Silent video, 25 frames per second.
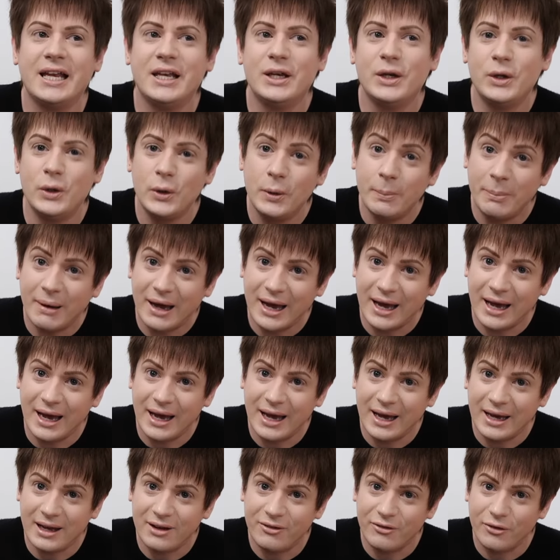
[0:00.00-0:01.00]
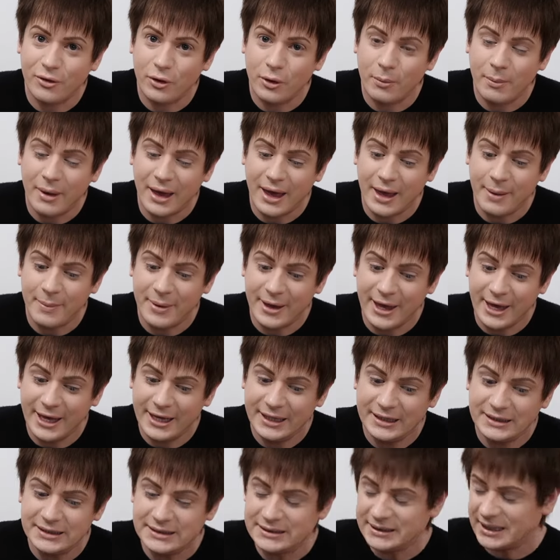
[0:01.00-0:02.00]
new bag from
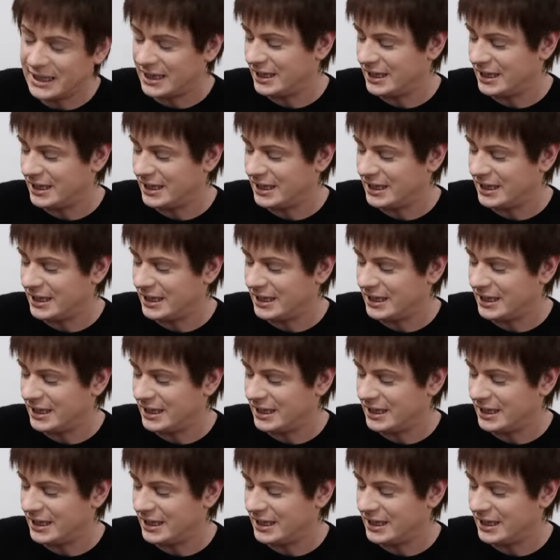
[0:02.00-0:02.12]
Hermes,